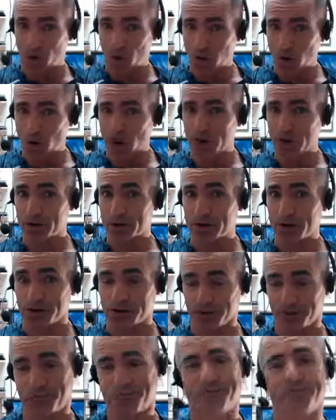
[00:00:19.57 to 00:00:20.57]
four
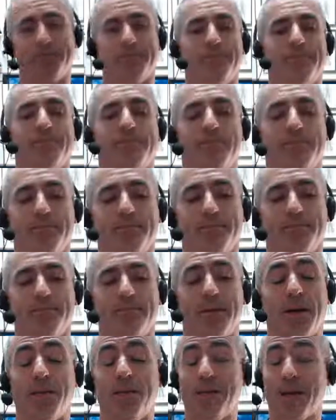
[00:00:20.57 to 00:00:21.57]
articles.
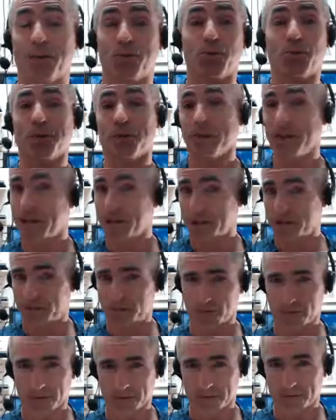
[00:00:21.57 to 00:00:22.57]
Maybe that's what the lighting's
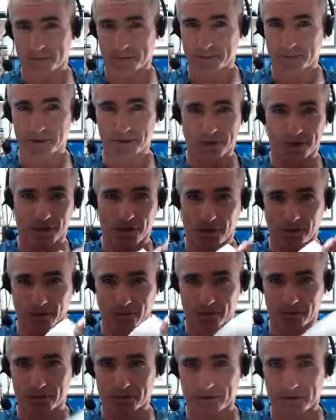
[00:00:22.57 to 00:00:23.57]
for, because the
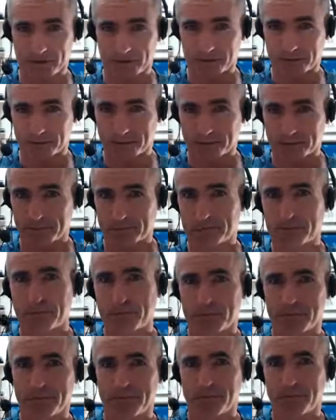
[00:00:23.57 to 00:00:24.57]
articles are.
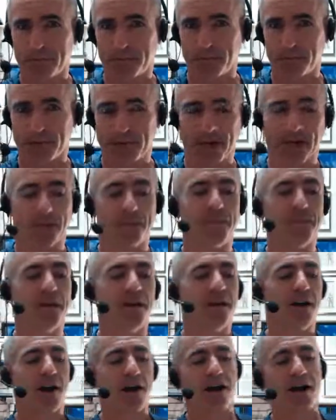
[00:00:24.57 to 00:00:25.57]
Yeah.
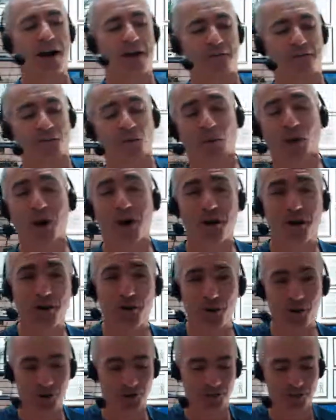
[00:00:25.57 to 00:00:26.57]
Alright, four
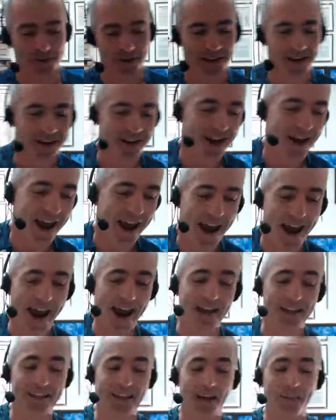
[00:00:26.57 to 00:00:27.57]
articles.
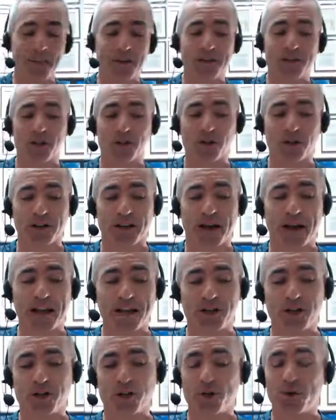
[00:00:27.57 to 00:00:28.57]
Antibacterial
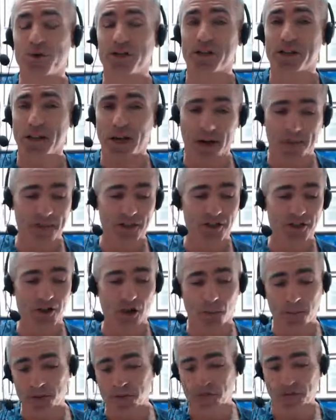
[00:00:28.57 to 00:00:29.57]
agent used in common
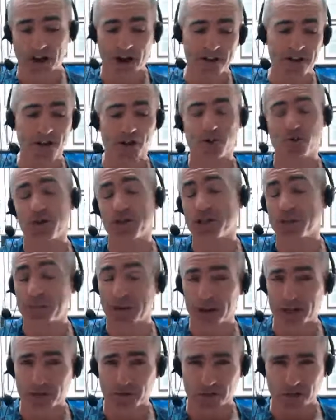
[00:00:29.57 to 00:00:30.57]
soaps found in increased
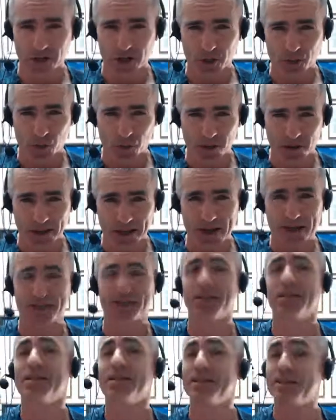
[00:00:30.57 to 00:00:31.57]
amounts of freshwater
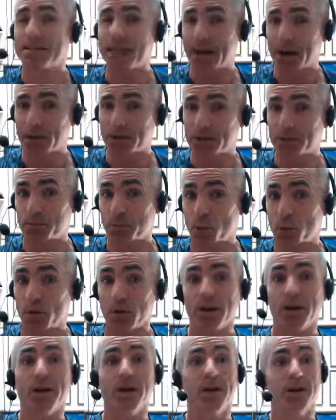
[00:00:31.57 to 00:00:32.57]
lakes. Sounds
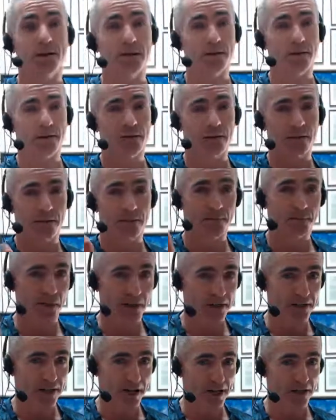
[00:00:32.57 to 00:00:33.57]
boring,
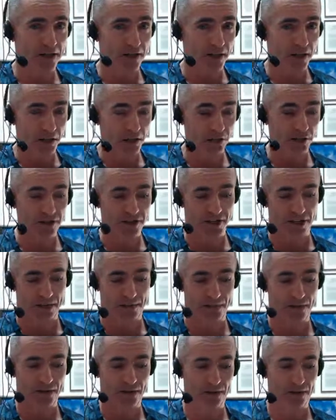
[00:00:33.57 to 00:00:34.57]
but it's actually interesting.